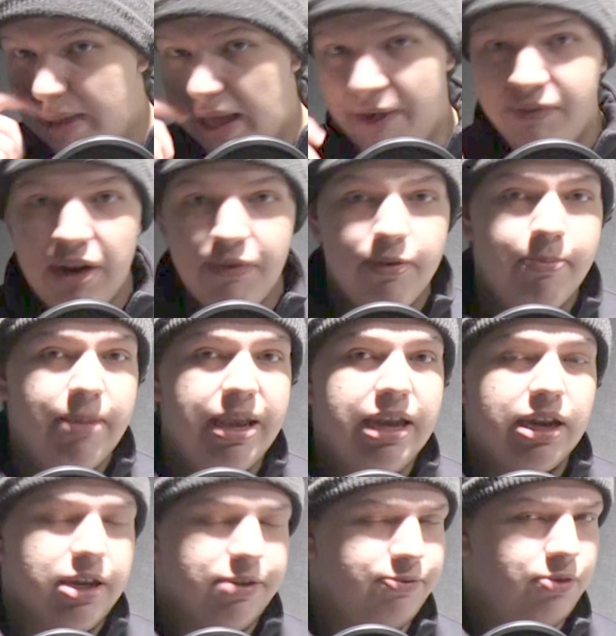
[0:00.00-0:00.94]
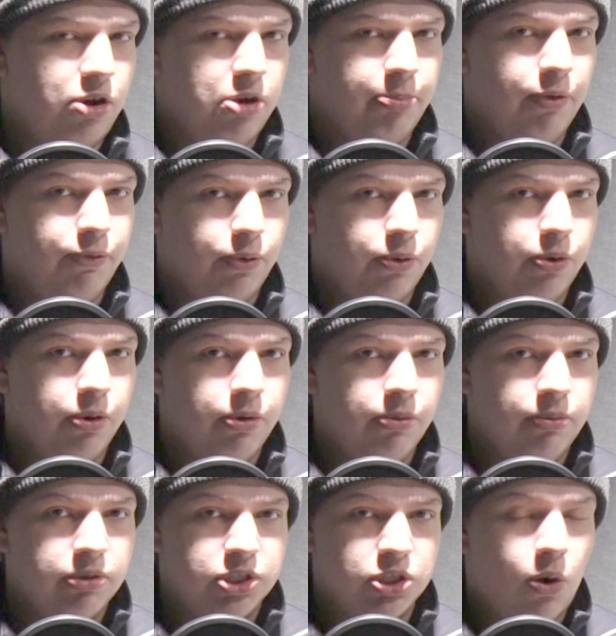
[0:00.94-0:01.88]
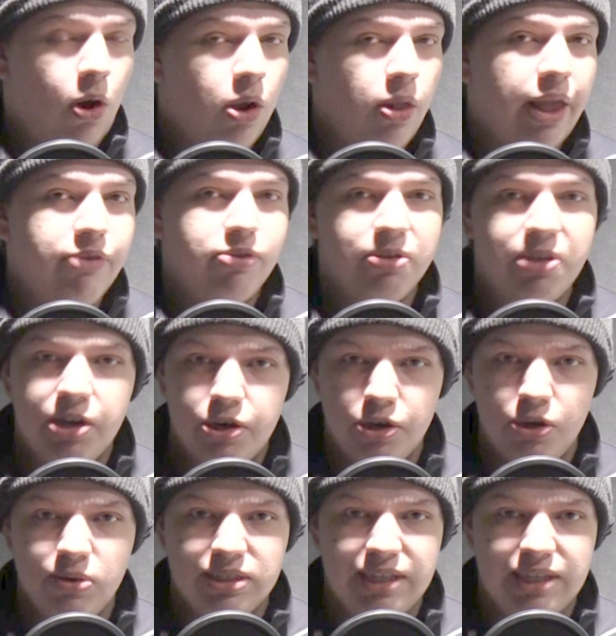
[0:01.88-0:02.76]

I've never made cover art before, so all I really knew